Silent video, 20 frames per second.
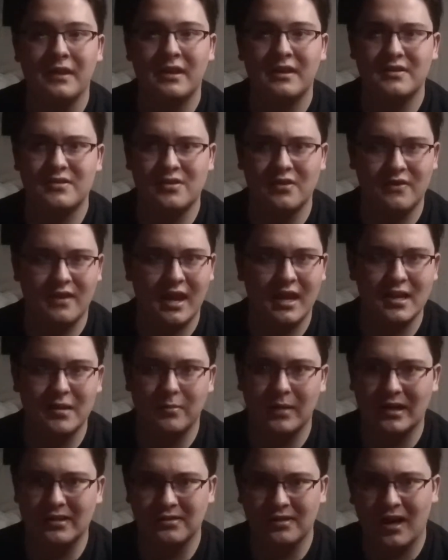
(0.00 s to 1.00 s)
so they end up
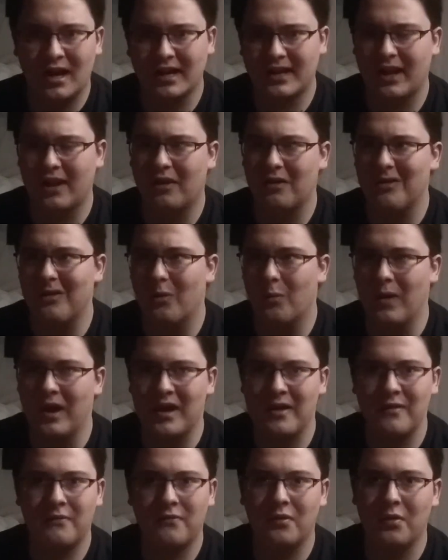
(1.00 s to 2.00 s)
like locking her
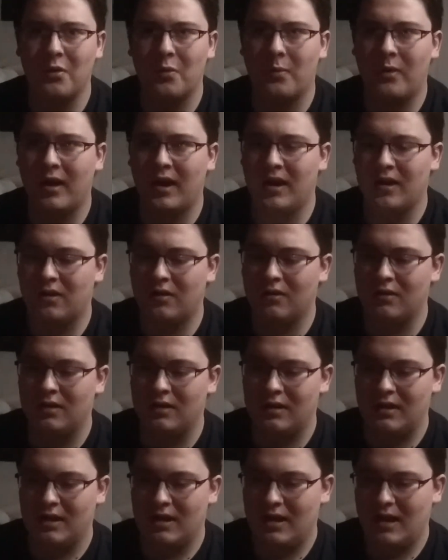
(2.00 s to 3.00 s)
away for a while,
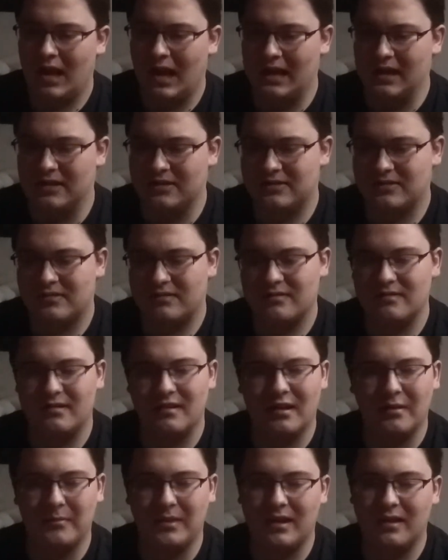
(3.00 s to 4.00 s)
and
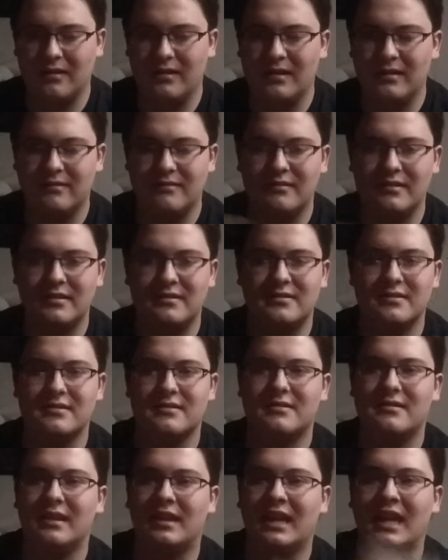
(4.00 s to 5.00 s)

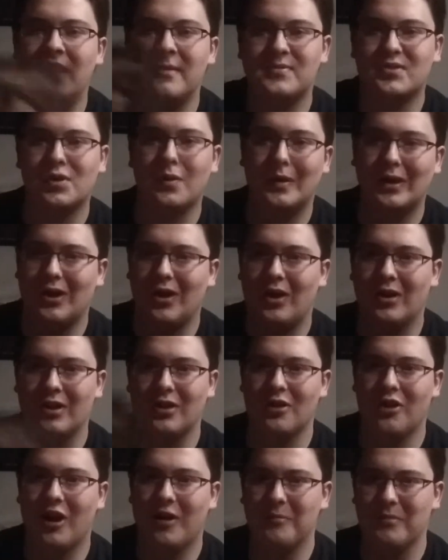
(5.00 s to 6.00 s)
it keeps going on
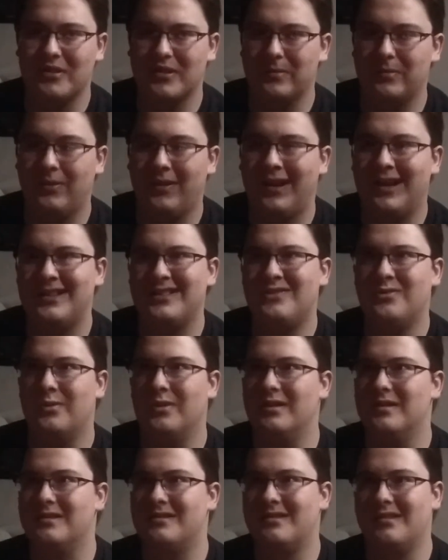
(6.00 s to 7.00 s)
and on with a plot
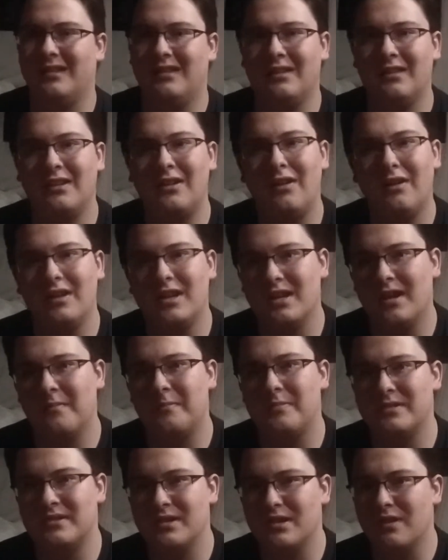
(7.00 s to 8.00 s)
twist, literally
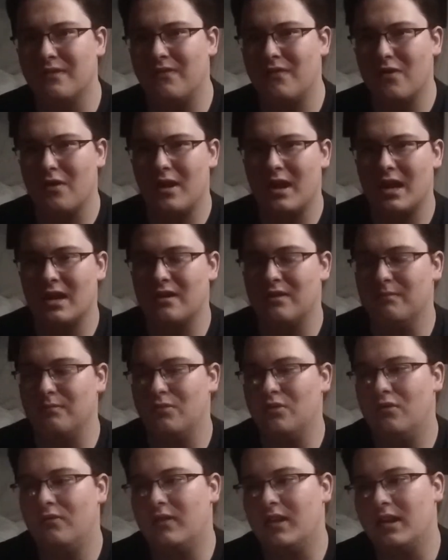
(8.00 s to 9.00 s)
up until the very end of the
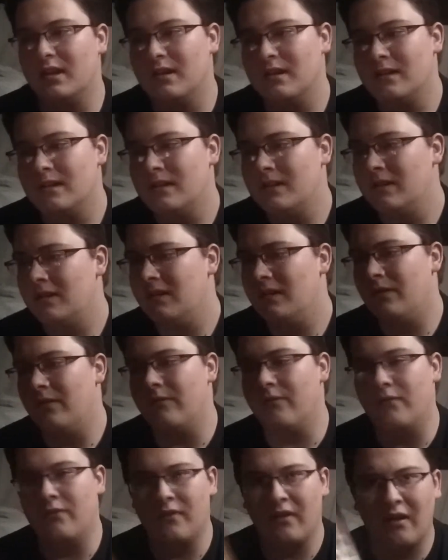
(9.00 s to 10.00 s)
movie.
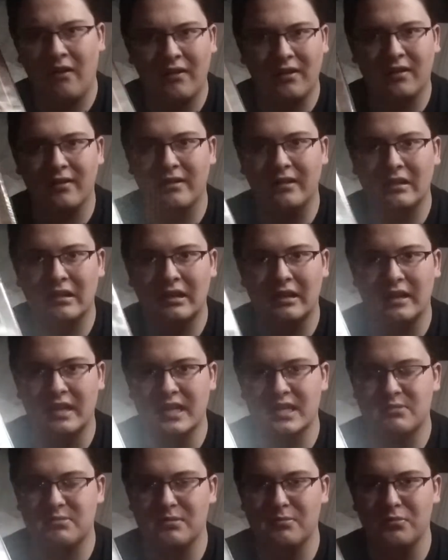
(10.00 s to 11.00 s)
Very good Clint
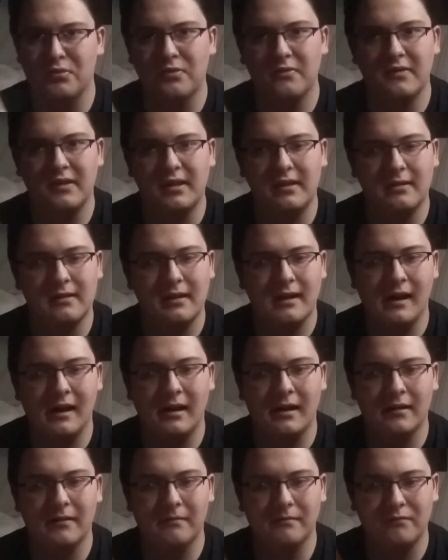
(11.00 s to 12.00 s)
Eastwood movie.
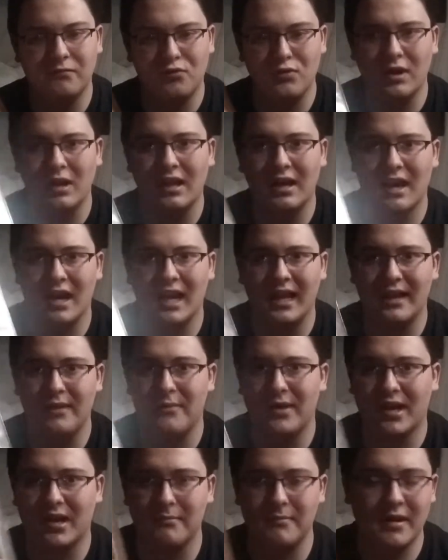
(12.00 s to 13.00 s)
Really highly
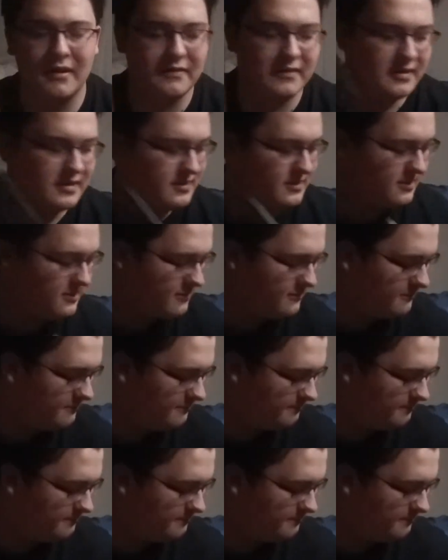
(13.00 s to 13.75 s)
recommend this.